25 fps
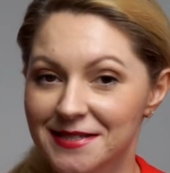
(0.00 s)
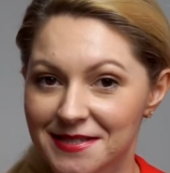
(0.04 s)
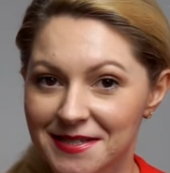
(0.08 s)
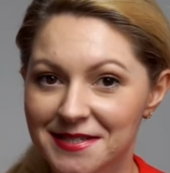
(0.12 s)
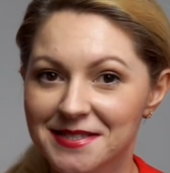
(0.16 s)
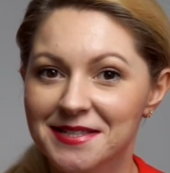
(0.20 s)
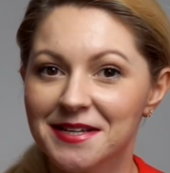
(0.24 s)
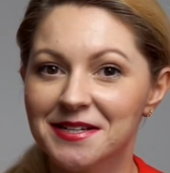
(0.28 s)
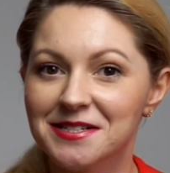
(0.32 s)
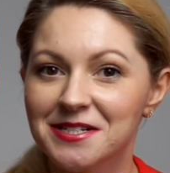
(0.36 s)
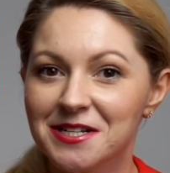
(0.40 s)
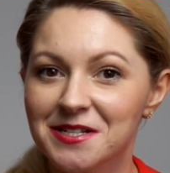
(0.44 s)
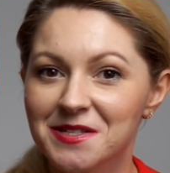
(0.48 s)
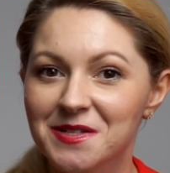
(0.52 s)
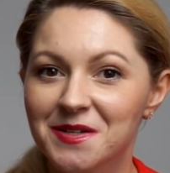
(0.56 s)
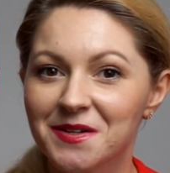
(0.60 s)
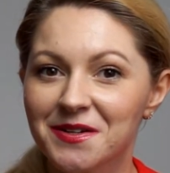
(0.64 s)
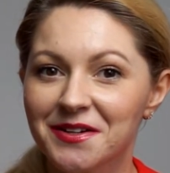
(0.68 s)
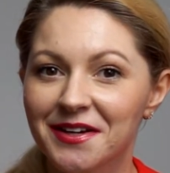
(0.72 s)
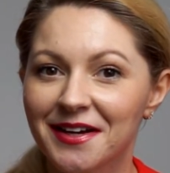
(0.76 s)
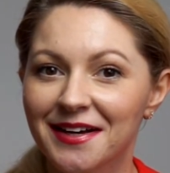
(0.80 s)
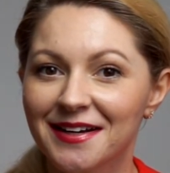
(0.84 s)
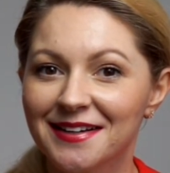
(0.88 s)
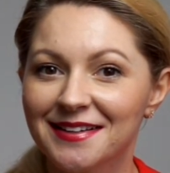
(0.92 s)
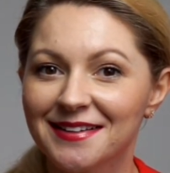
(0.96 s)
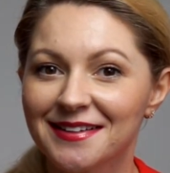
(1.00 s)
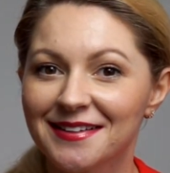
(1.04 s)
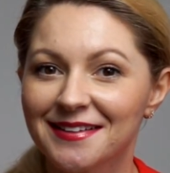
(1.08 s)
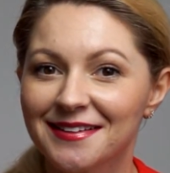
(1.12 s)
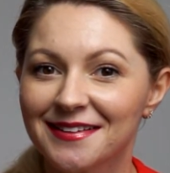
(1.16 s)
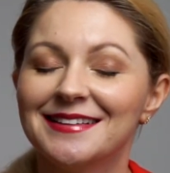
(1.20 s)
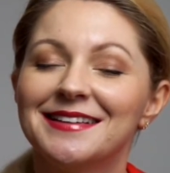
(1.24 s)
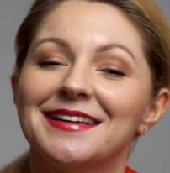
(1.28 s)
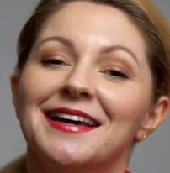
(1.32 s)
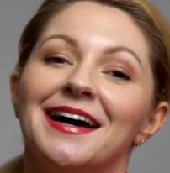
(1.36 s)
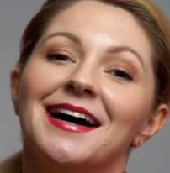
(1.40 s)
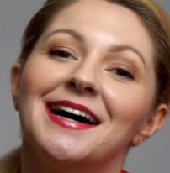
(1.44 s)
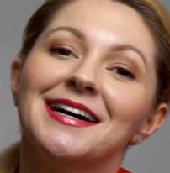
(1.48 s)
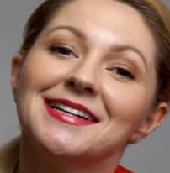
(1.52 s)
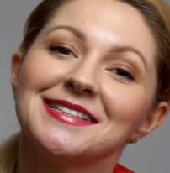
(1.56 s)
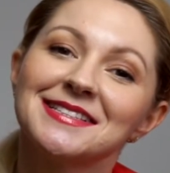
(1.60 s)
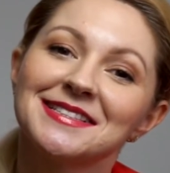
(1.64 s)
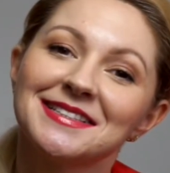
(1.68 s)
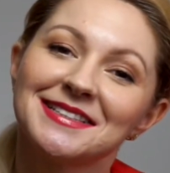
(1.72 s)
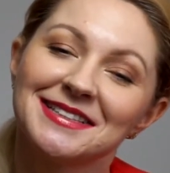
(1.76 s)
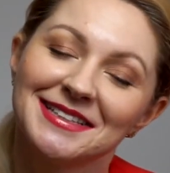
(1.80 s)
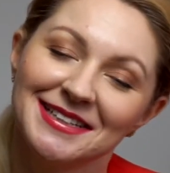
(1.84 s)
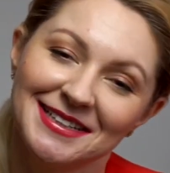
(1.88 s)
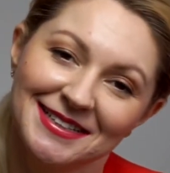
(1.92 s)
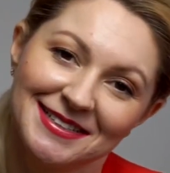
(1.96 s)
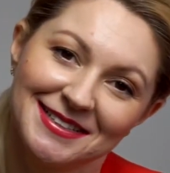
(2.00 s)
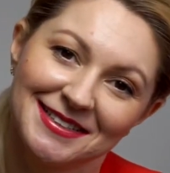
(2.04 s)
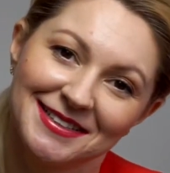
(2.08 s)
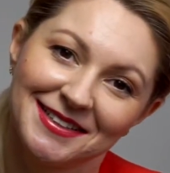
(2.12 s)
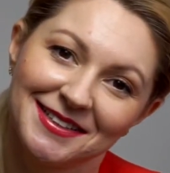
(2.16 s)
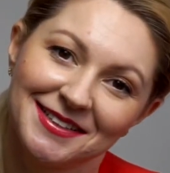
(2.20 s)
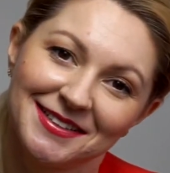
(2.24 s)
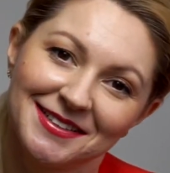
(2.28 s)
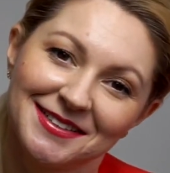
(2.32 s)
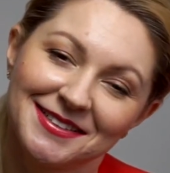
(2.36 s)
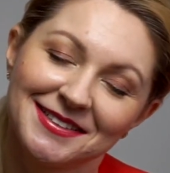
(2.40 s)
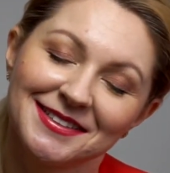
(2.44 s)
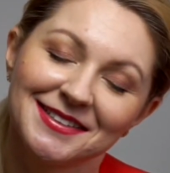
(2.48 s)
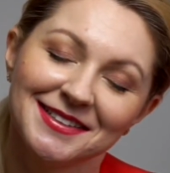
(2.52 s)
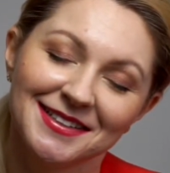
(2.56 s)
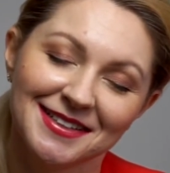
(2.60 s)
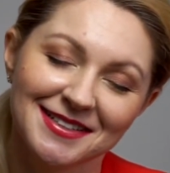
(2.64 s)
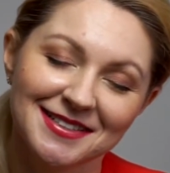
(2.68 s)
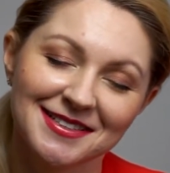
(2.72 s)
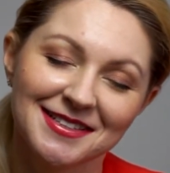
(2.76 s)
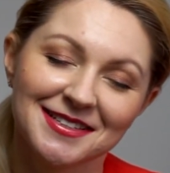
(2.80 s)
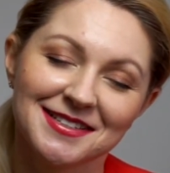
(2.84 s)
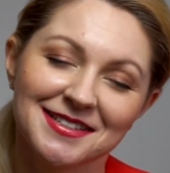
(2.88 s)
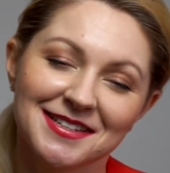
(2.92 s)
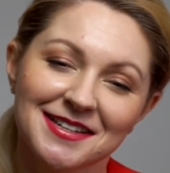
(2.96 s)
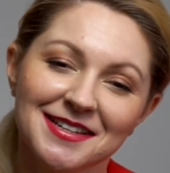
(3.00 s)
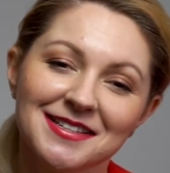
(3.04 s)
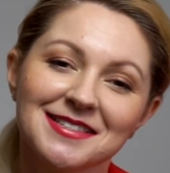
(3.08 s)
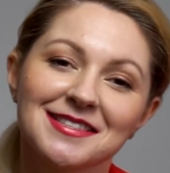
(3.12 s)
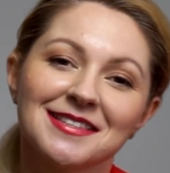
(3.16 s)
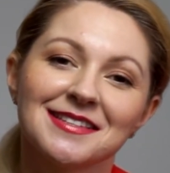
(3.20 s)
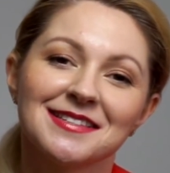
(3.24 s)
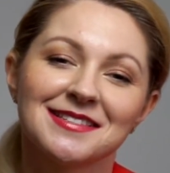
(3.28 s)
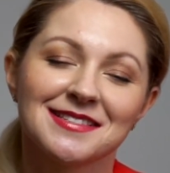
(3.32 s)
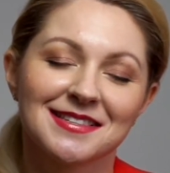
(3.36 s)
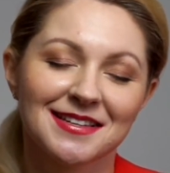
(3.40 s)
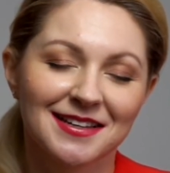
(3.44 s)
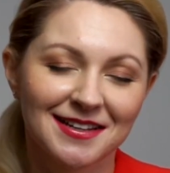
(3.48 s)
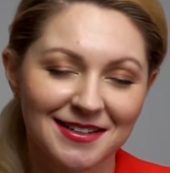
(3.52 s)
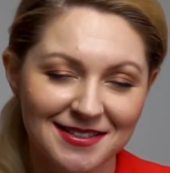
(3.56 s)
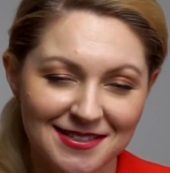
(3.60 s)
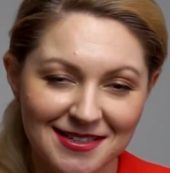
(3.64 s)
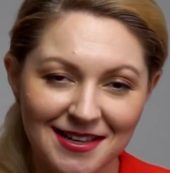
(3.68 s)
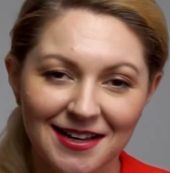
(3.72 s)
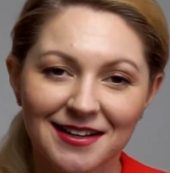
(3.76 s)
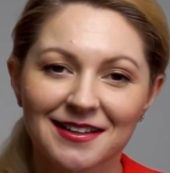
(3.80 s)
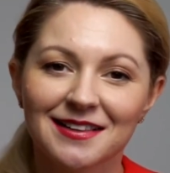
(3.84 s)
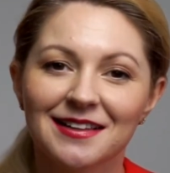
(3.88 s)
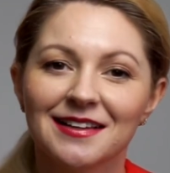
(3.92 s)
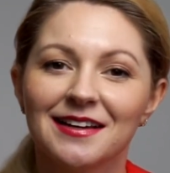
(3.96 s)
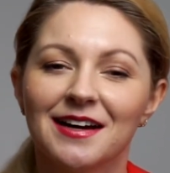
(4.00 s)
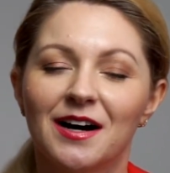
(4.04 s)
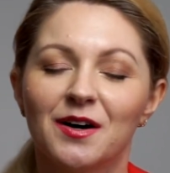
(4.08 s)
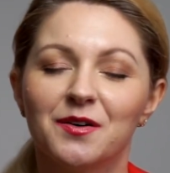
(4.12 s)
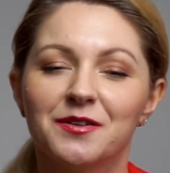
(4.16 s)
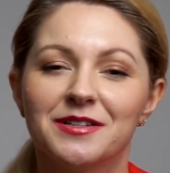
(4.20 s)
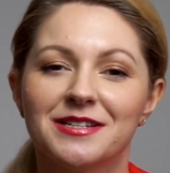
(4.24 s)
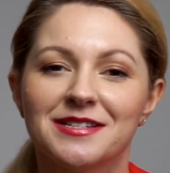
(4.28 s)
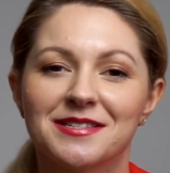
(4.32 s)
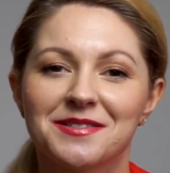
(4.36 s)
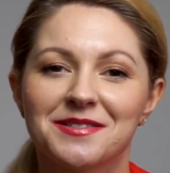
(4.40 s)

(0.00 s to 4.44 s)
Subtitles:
the sentence correct? Yes, it is. Yes, it is. It's exactly how it is